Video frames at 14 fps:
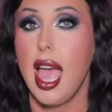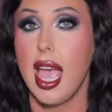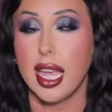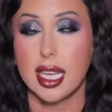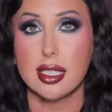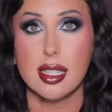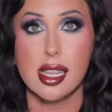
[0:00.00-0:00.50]

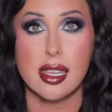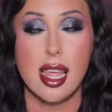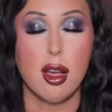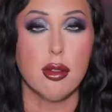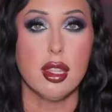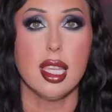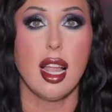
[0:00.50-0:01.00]
And
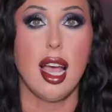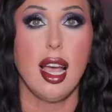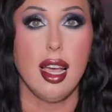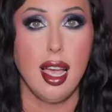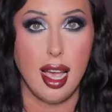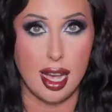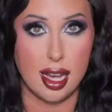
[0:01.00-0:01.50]
now that I
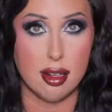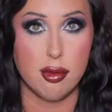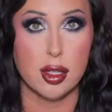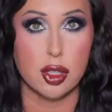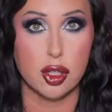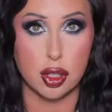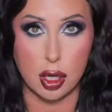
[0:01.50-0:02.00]

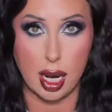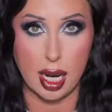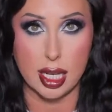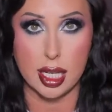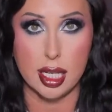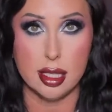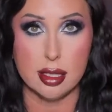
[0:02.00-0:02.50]
have
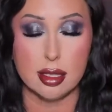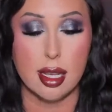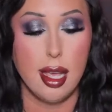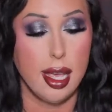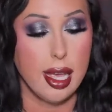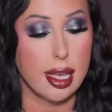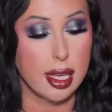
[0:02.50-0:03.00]
tried it,
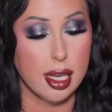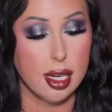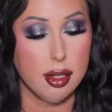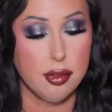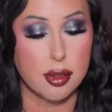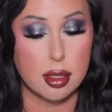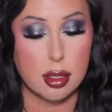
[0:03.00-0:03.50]

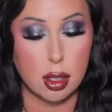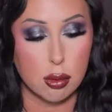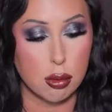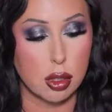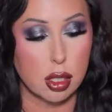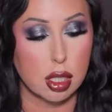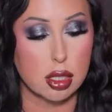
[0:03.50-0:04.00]
if there
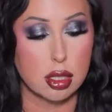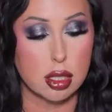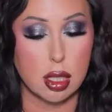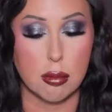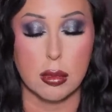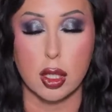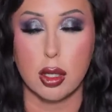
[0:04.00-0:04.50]
were
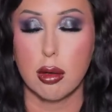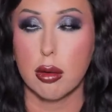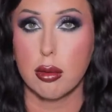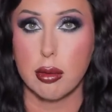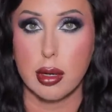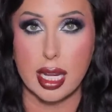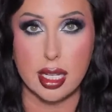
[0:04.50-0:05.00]
some
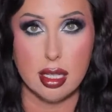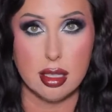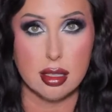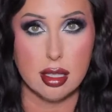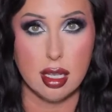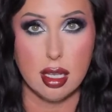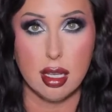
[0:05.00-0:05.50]

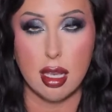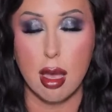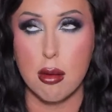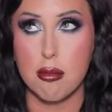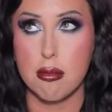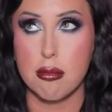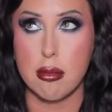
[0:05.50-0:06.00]
crazy
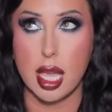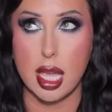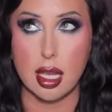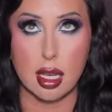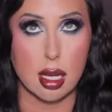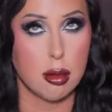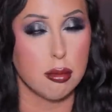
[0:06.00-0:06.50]

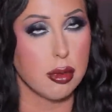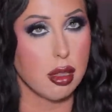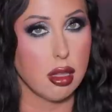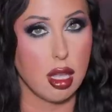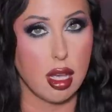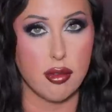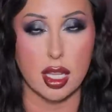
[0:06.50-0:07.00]
makeup
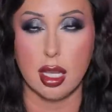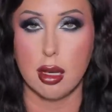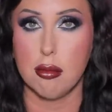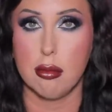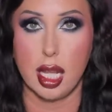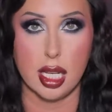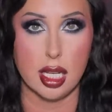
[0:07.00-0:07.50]
loving
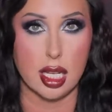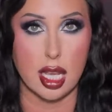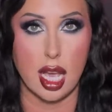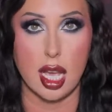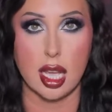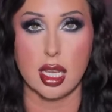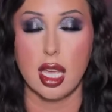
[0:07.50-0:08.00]

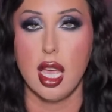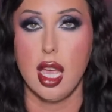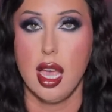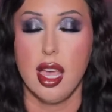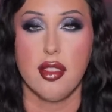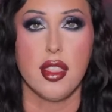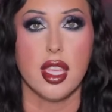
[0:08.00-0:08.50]
maniac
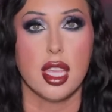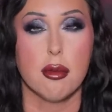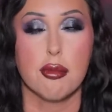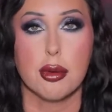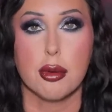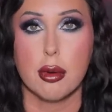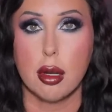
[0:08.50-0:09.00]
that
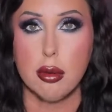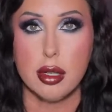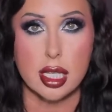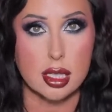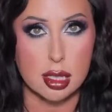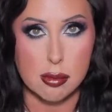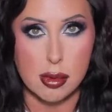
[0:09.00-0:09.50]
broke
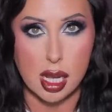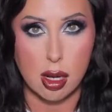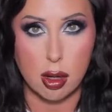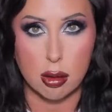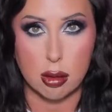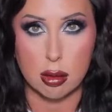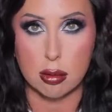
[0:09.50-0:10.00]
into my
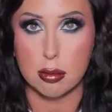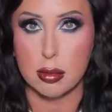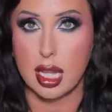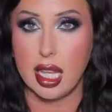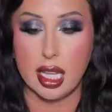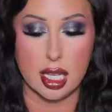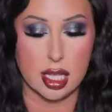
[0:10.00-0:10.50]
home
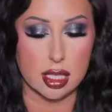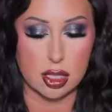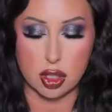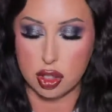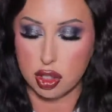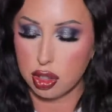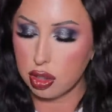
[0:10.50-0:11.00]
and
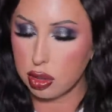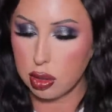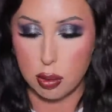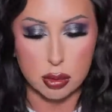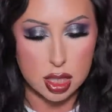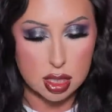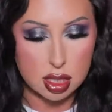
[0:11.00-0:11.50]

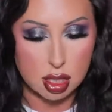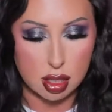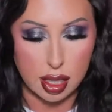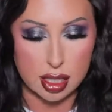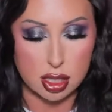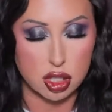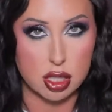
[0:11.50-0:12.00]
stole this
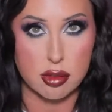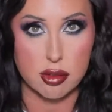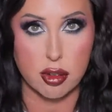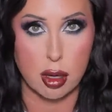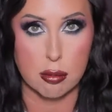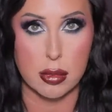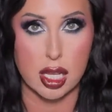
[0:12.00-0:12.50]
collection
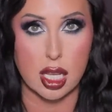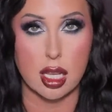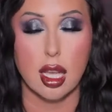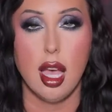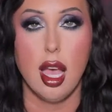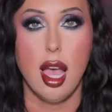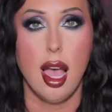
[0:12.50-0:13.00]
from
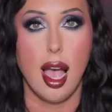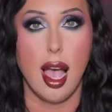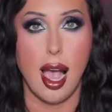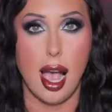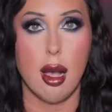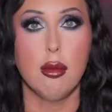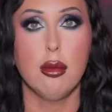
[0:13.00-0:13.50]
me,
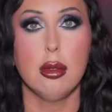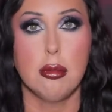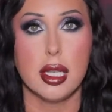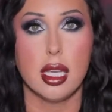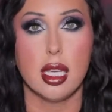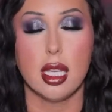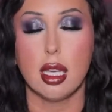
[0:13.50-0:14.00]
I will
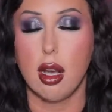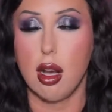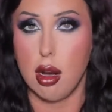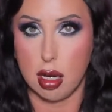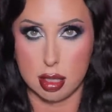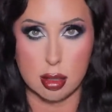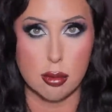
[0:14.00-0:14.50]
be
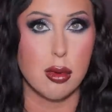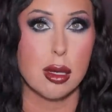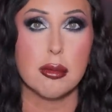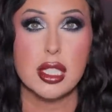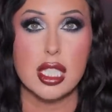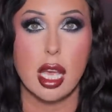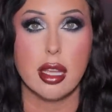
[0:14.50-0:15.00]
on the
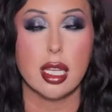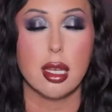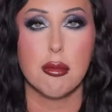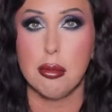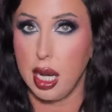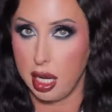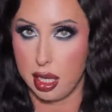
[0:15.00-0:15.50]

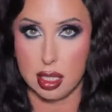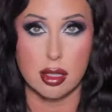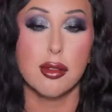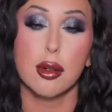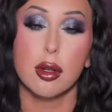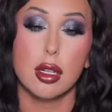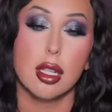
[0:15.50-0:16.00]
website buying the
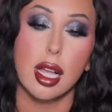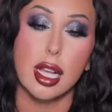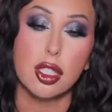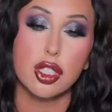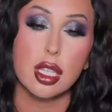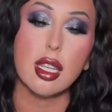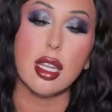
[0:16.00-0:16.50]
full
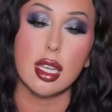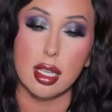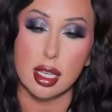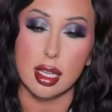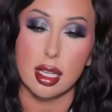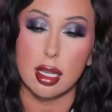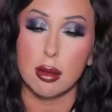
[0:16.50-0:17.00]
collection
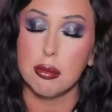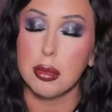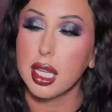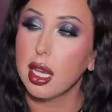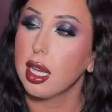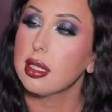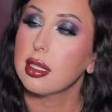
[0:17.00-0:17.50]
again
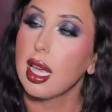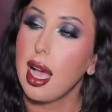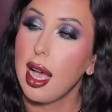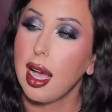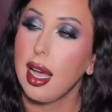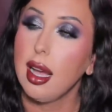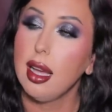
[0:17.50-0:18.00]
because
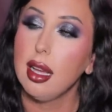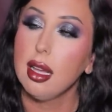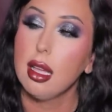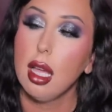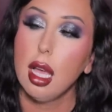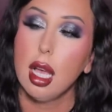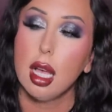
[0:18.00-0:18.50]
I
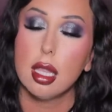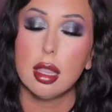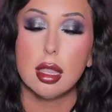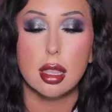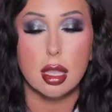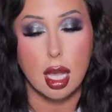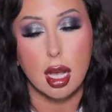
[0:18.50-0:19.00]

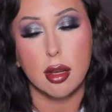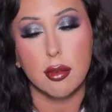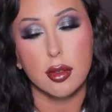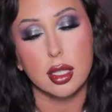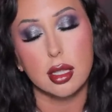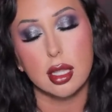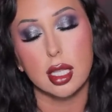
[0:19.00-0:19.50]

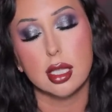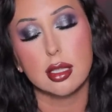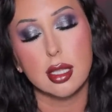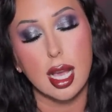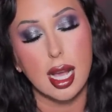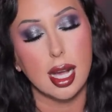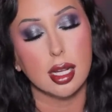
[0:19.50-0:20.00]
love this
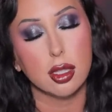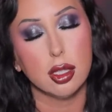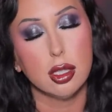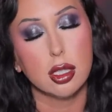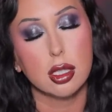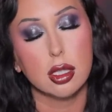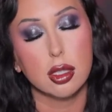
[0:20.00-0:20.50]
eye
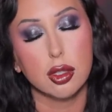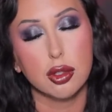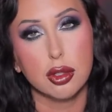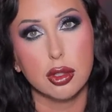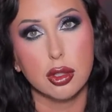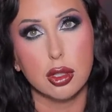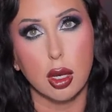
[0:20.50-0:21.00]
look
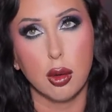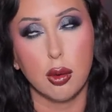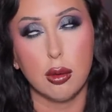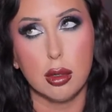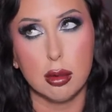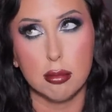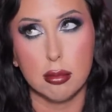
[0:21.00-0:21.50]

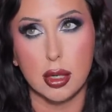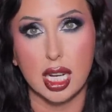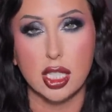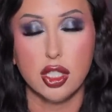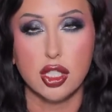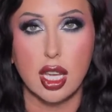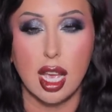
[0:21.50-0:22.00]
so
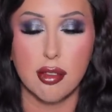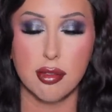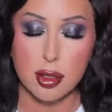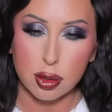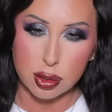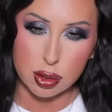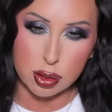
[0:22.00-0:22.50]
much. I
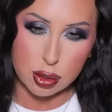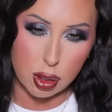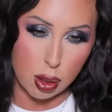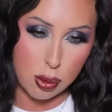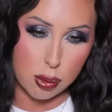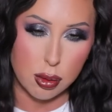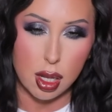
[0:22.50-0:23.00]
feel
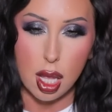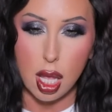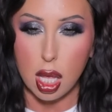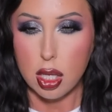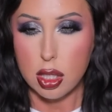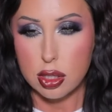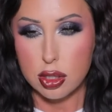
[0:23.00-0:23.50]
so
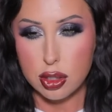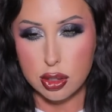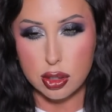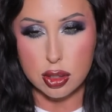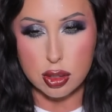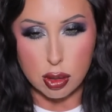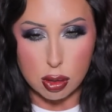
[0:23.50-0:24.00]

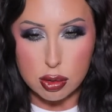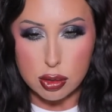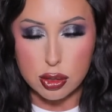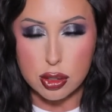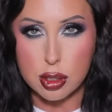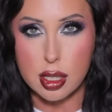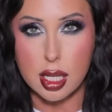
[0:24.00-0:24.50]

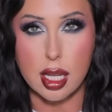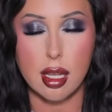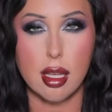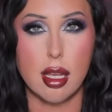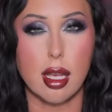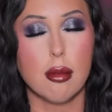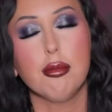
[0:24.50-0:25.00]

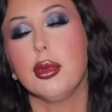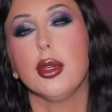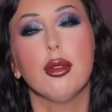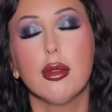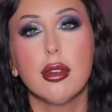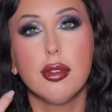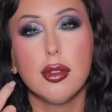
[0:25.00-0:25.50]
sultry and
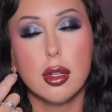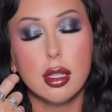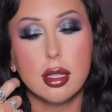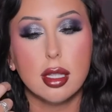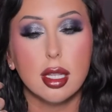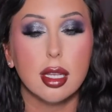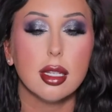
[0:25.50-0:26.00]
beautiful
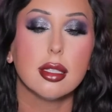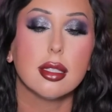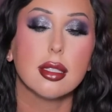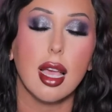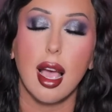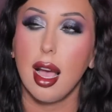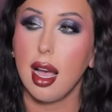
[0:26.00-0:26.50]
in
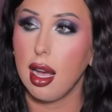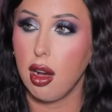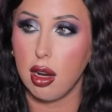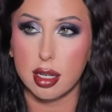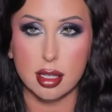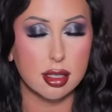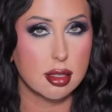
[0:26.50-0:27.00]
this. I
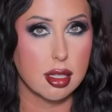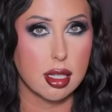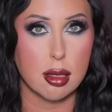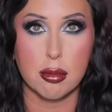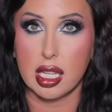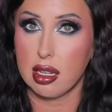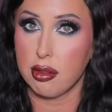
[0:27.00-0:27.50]
honestly
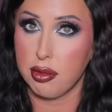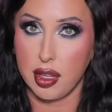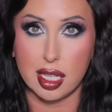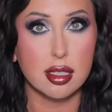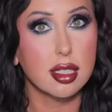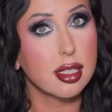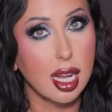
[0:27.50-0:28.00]
am gonna
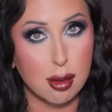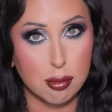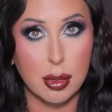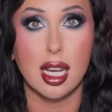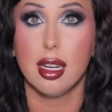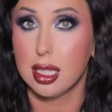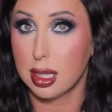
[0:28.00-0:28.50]
FaceTime
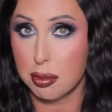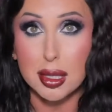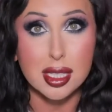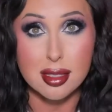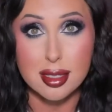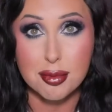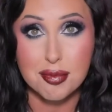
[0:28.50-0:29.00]
my
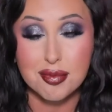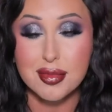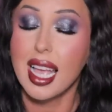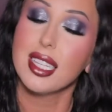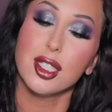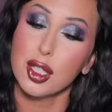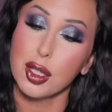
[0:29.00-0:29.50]
husband
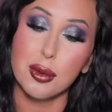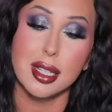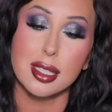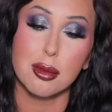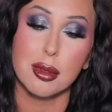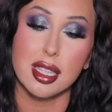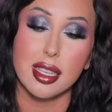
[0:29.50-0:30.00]
as soon
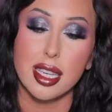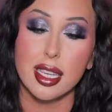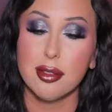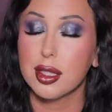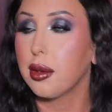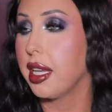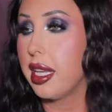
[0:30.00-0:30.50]
as we
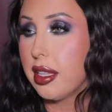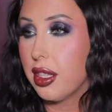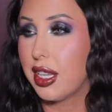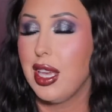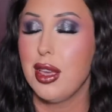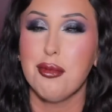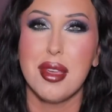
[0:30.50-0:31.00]
leave so he can
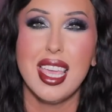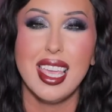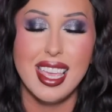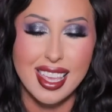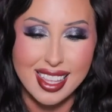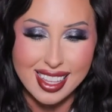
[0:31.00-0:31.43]
look at me.